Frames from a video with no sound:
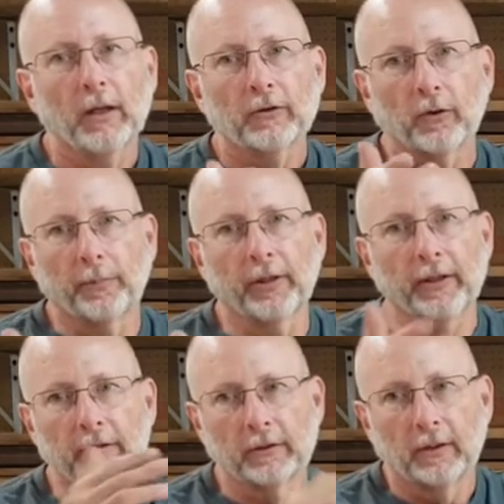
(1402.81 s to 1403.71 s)
So
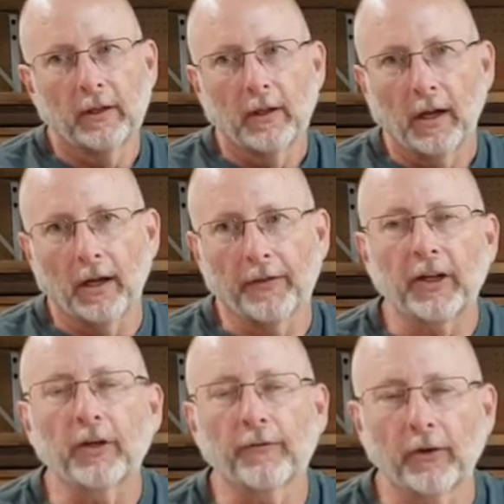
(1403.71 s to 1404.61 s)
please, thank
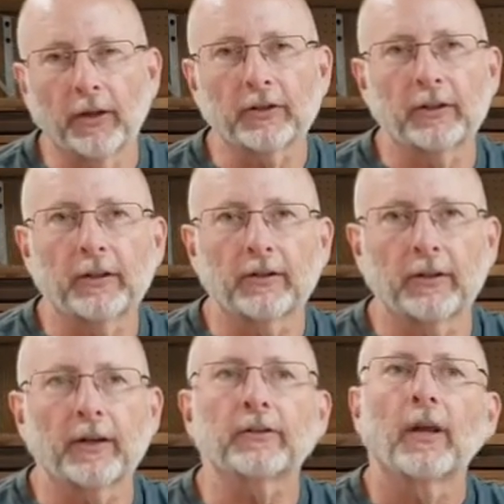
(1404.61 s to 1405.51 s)
you for listening to
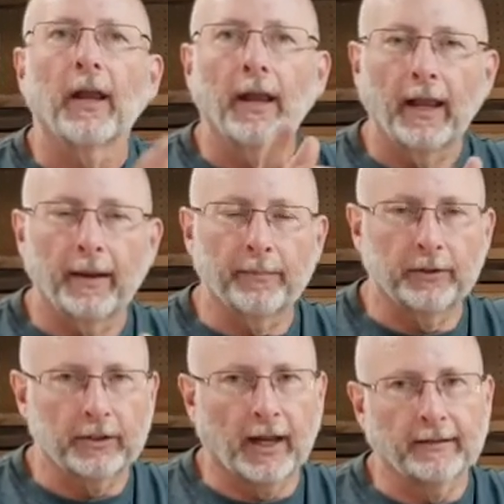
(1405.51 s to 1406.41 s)
this, and
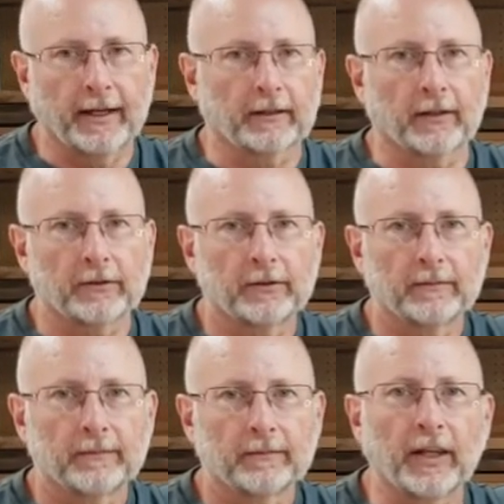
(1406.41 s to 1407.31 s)
please contact us.
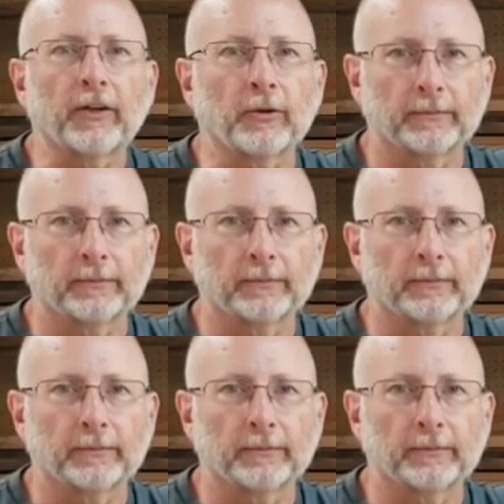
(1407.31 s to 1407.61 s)
Thank you.